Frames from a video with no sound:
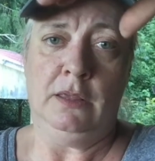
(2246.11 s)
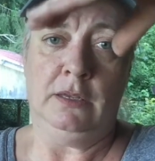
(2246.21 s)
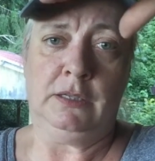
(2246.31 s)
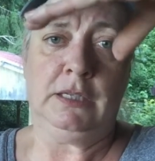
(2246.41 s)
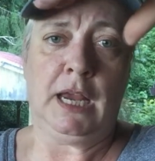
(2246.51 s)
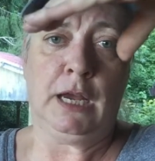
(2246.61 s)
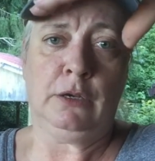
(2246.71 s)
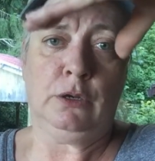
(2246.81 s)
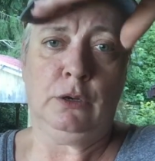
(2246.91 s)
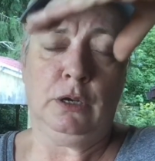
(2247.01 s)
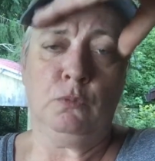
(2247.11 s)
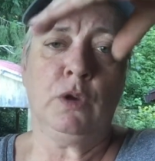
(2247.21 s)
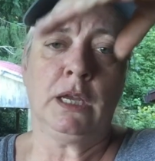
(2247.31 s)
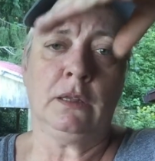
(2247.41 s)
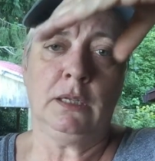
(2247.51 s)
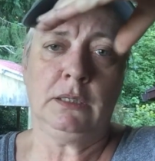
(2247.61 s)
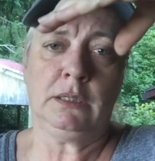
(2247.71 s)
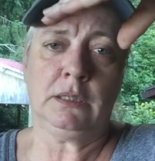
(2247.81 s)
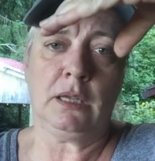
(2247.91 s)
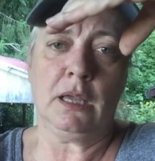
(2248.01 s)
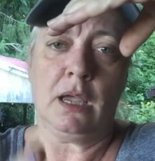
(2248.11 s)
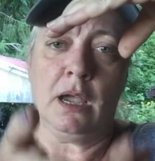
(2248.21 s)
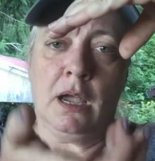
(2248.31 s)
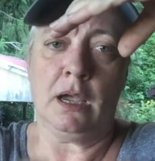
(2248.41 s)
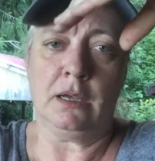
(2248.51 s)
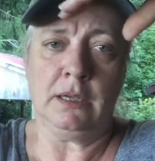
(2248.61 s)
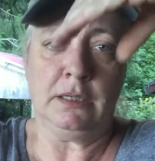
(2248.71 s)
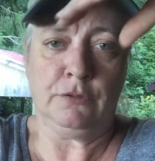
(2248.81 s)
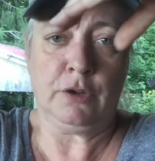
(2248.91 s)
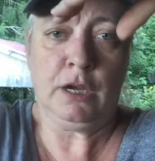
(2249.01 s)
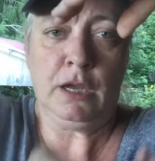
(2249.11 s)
the standard and winglets a different